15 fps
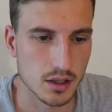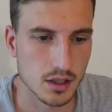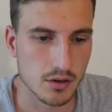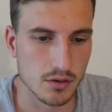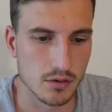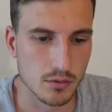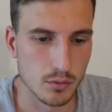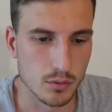Get
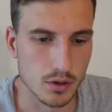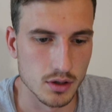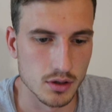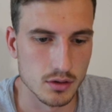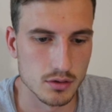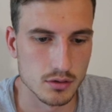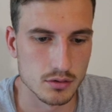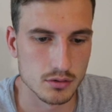rid of all
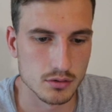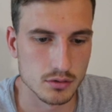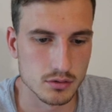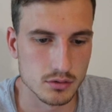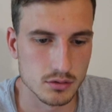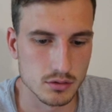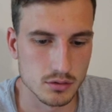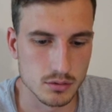that,
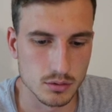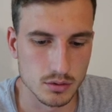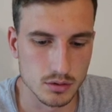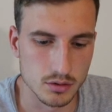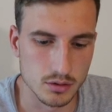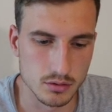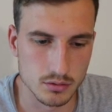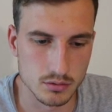just
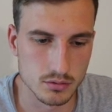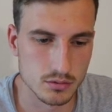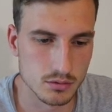quickly.